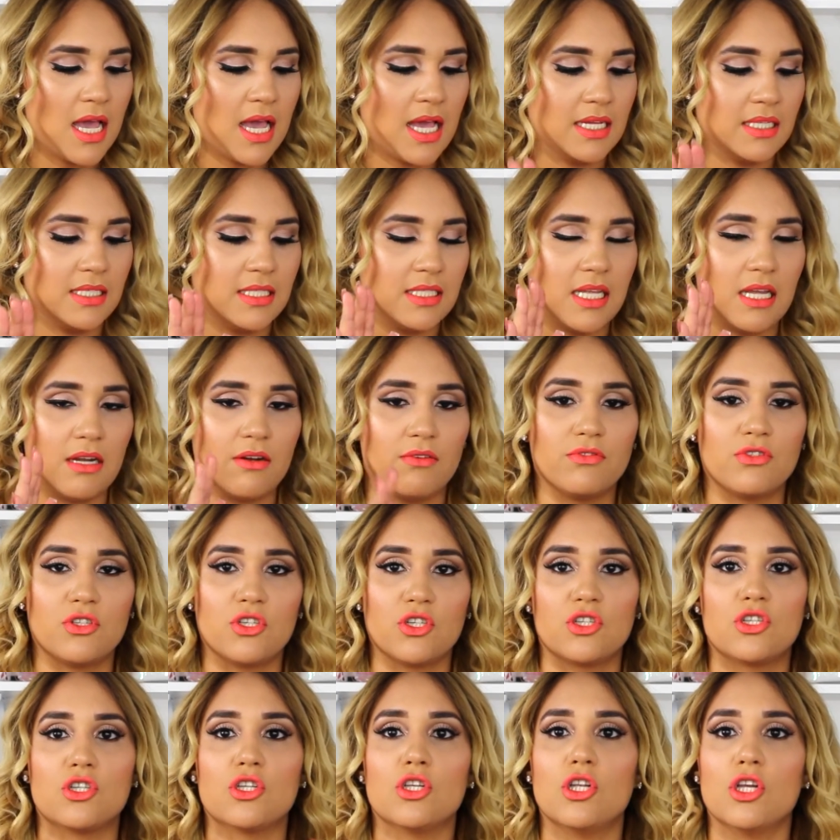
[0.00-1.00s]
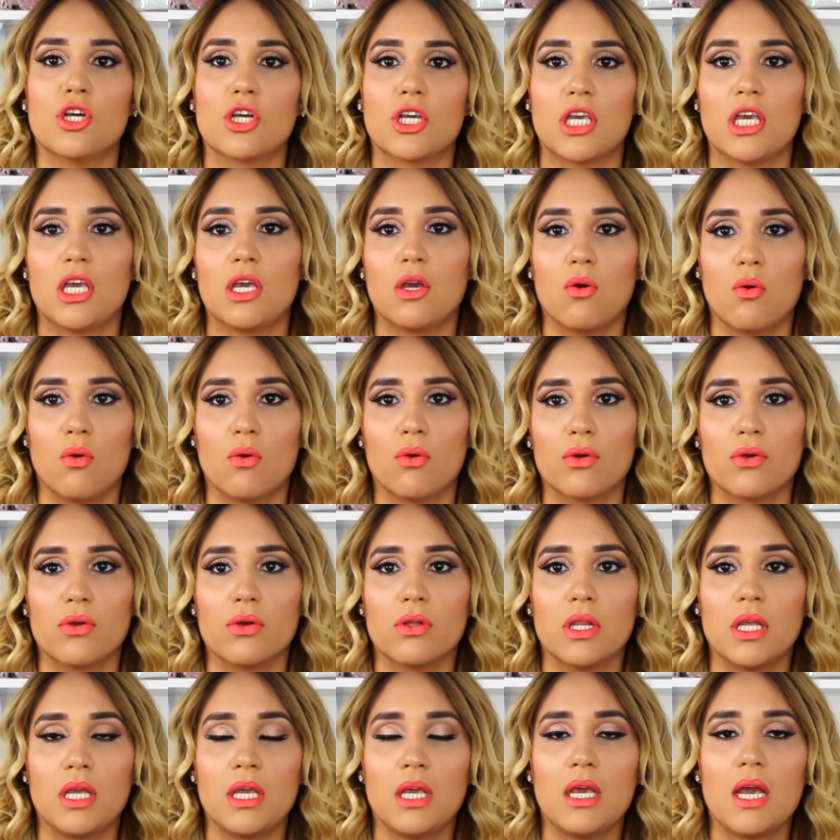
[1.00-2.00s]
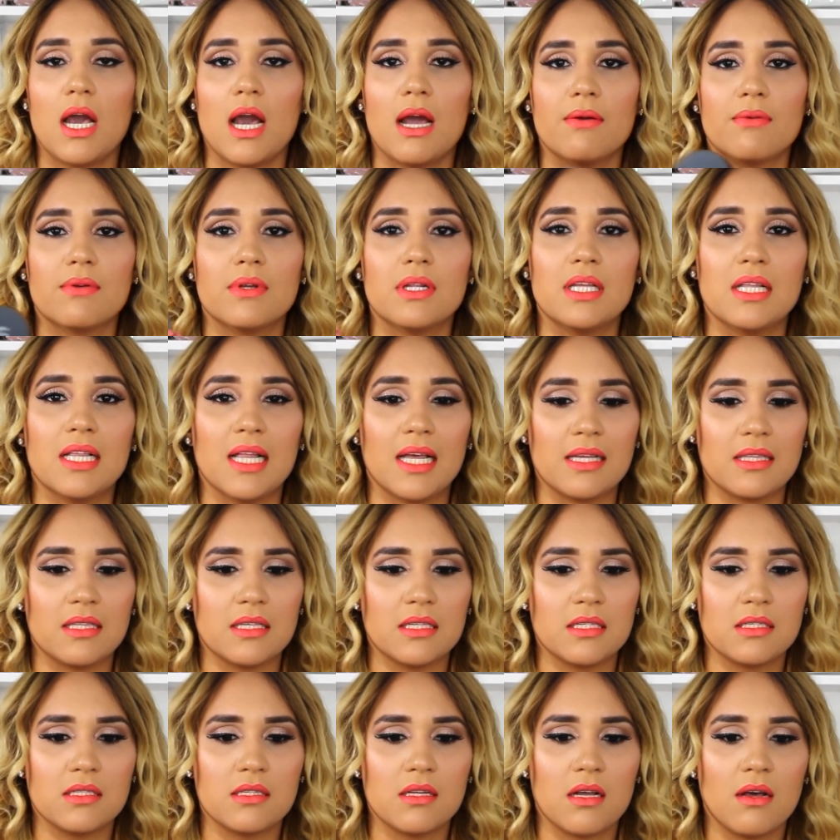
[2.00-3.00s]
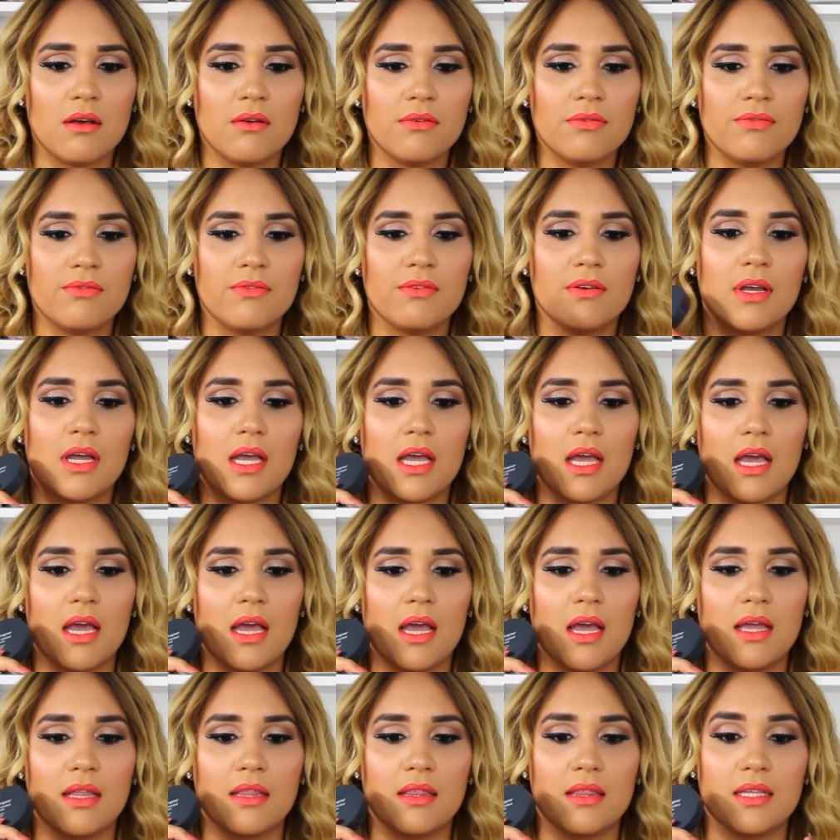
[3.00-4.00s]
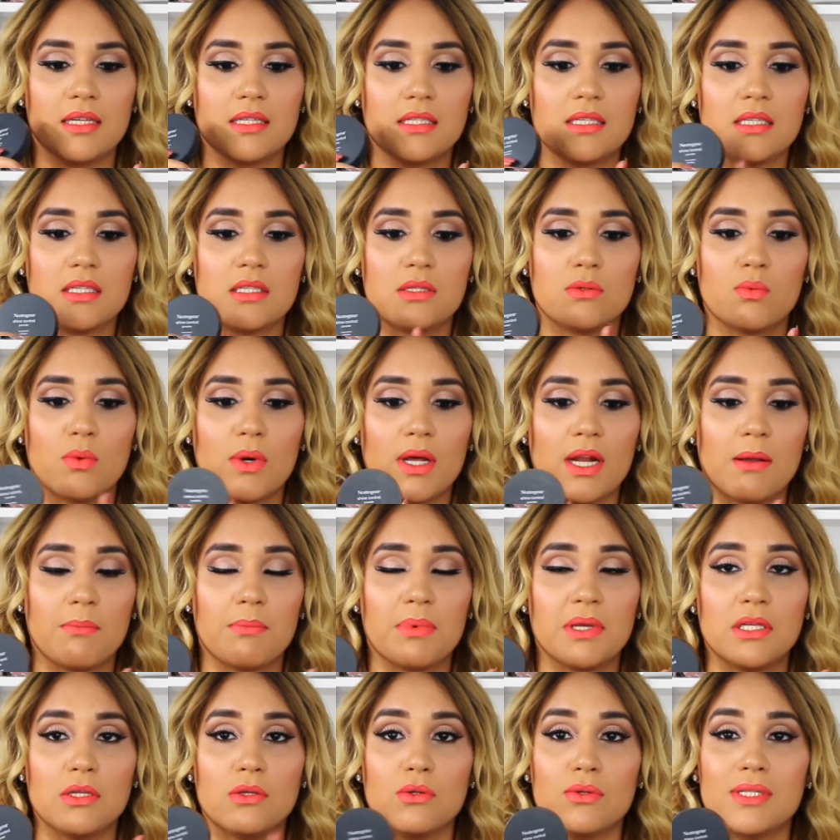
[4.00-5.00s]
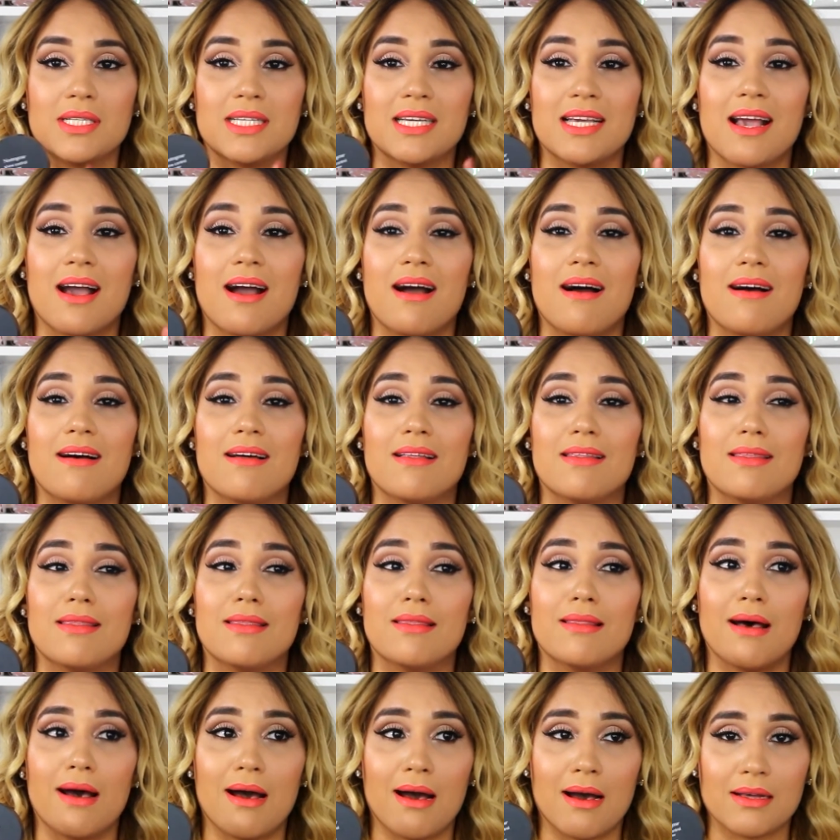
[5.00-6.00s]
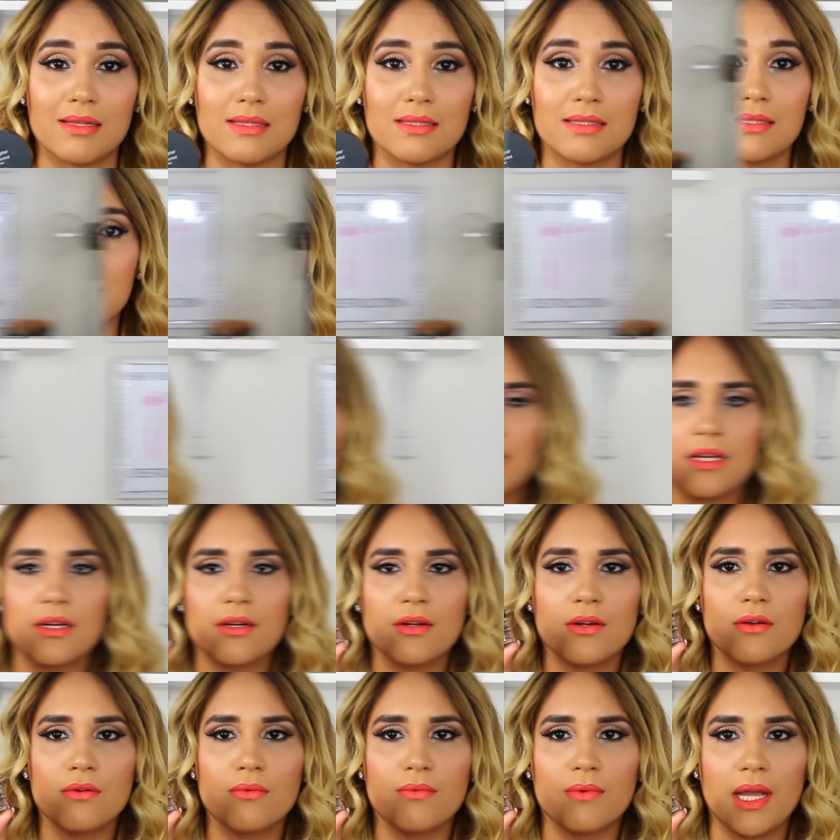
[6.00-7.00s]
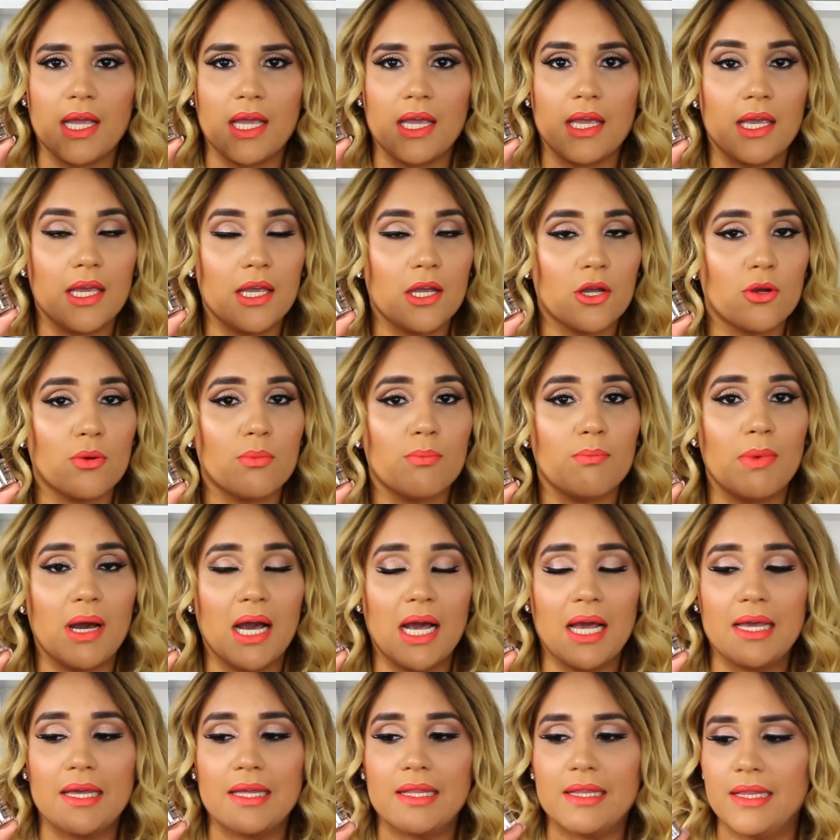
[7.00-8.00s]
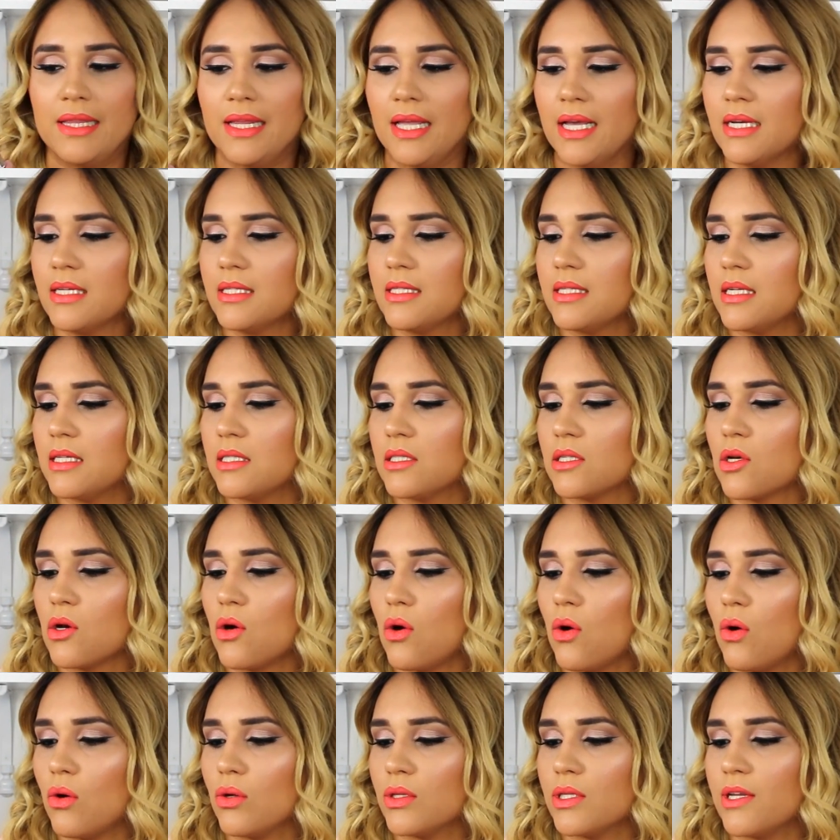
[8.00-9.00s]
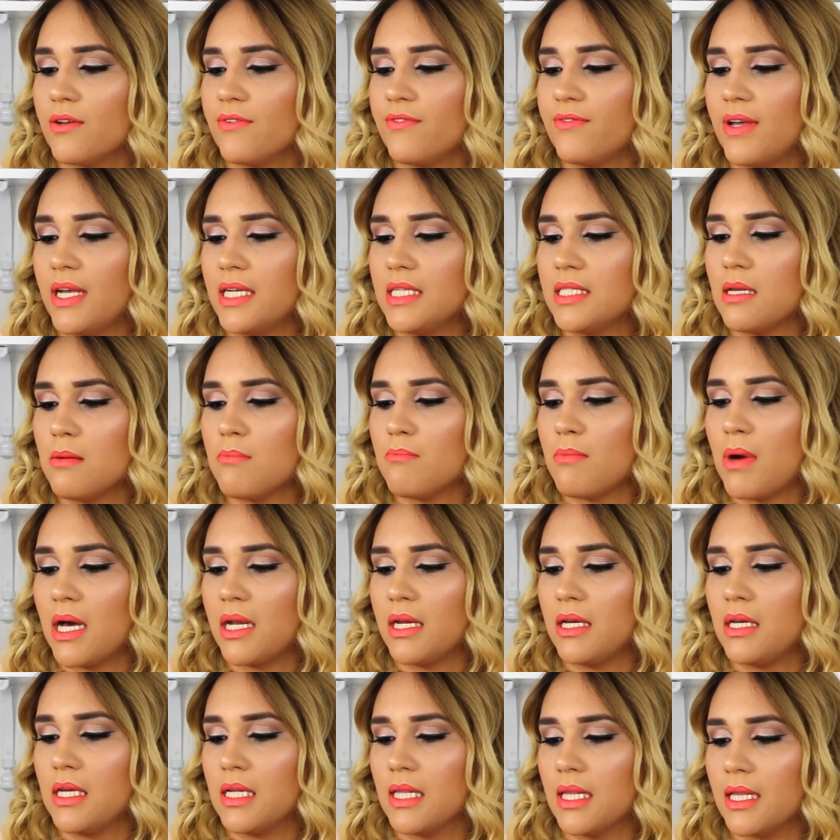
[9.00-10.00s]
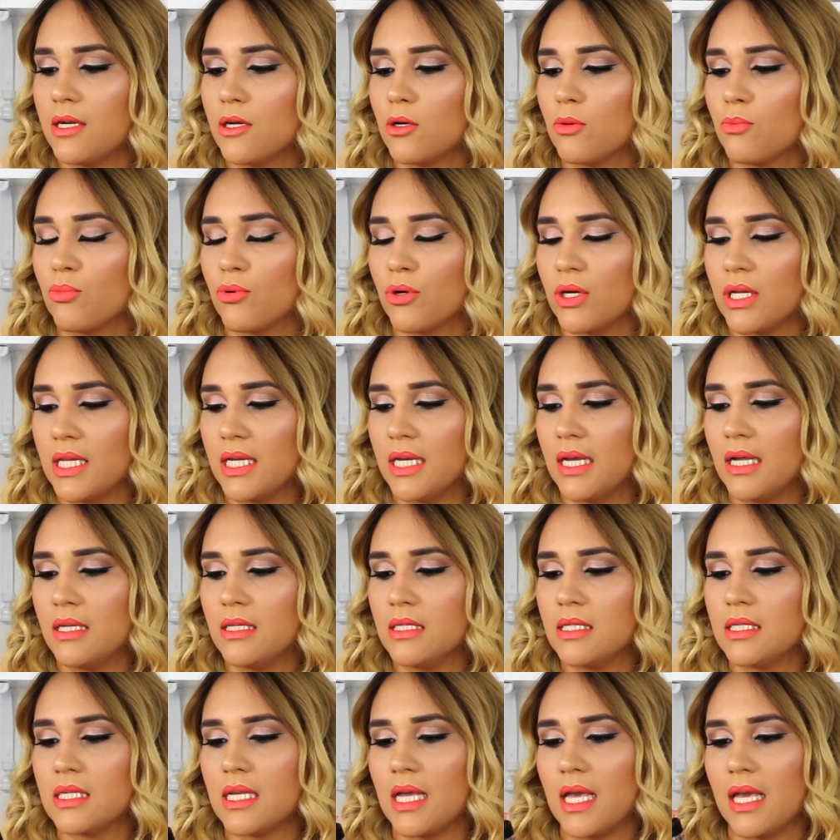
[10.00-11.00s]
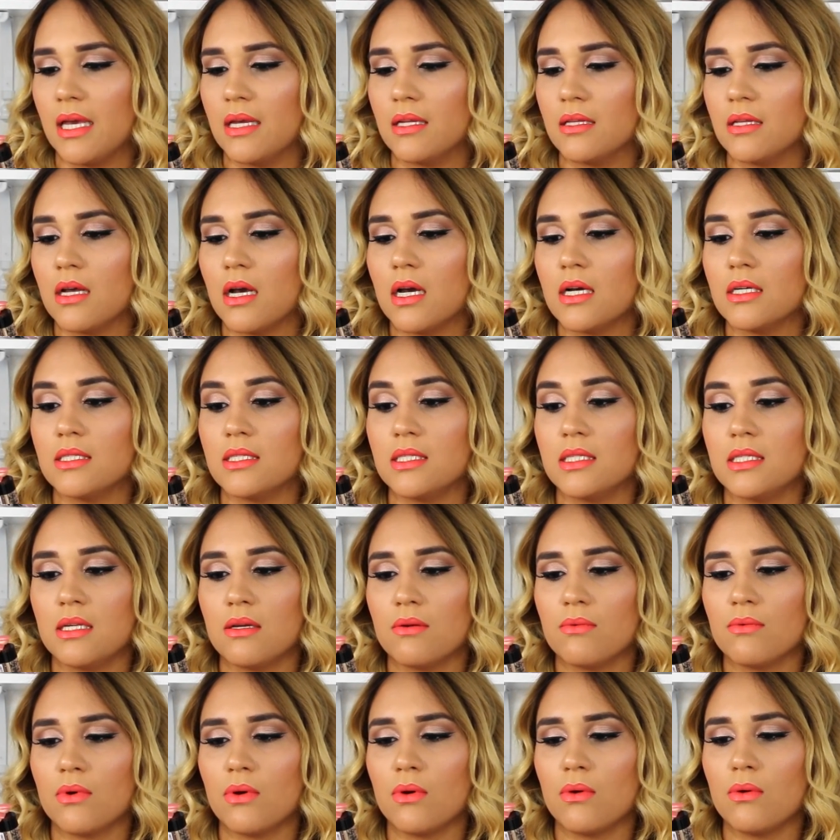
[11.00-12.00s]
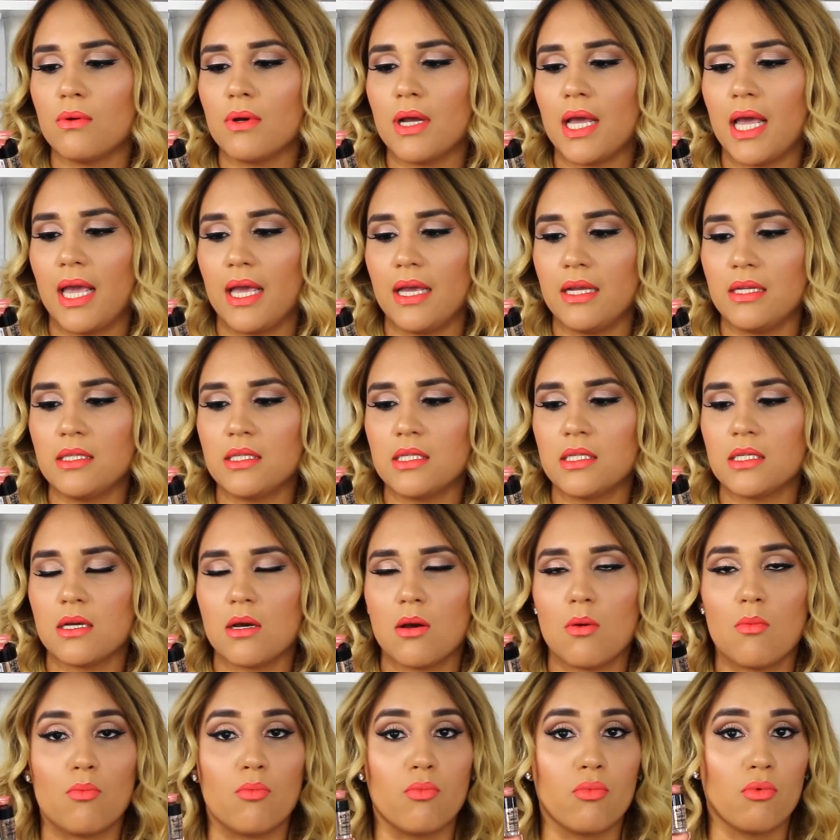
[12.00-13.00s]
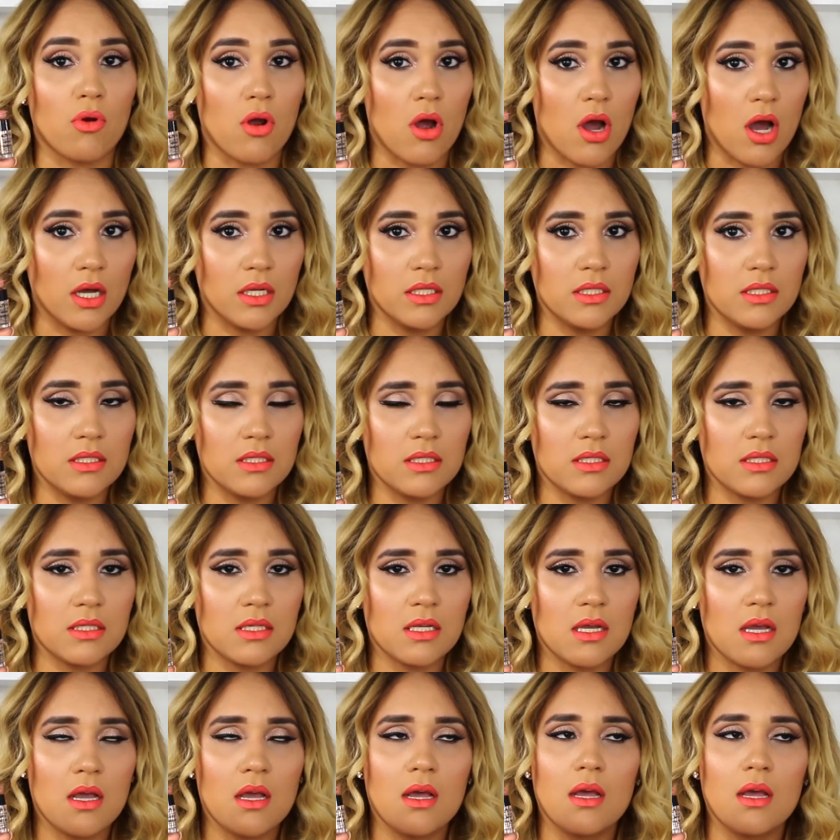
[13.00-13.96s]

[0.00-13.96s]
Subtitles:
instead of just looking oily. I really like this stuff, and this is what I've been using a lot. This glitter right here by NYX is called the Face and Body Glitter Brilliance in 08 Bronze.